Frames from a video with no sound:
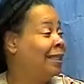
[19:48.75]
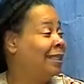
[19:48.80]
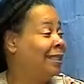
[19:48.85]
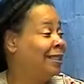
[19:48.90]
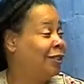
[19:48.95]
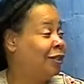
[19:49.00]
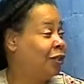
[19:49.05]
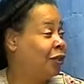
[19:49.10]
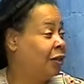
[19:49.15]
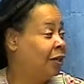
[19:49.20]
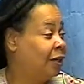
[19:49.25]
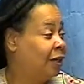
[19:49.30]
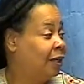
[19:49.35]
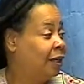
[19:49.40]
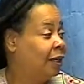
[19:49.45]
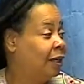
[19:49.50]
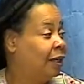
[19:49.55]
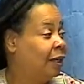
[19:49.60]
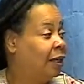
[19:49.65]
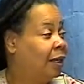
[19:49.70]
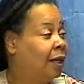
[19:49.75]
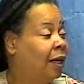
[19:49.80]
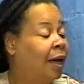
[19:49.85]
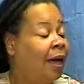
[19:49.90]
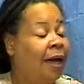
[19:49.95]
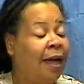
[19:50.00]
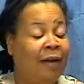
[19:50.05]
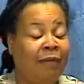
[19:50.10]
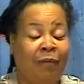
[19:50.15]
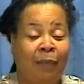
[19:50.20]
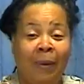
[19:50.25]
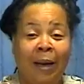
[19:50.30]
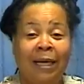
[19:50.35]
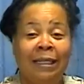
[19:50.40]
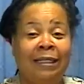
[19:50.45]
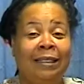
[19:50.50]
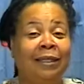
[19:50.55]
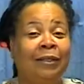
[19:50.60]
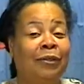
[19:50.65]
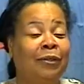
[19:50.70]
this year. How oh, are you? I have a
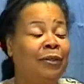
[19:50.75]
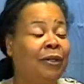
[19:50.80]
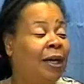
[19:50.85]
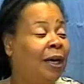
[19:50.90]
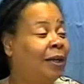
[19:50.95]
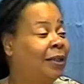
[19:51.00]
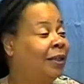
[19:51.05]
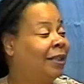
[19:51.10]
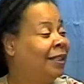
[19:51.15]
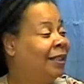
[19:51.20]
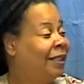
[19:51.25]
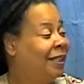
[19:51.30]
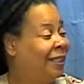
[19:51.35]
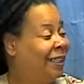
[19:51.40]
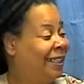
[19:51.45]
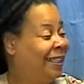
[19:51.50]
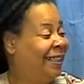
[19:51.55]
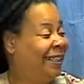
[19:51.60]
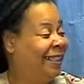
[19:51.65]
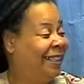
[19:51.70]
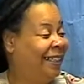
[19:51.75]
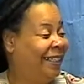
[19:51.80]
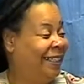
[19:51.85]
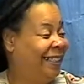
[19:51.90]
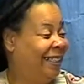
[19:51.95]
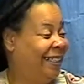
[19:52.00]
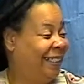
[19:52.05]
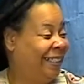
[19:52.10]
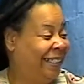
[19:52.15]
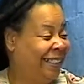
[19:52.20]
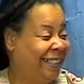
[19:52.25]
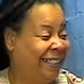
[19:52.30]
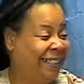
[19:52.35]
bicycle now. Well, hey, hey, hey.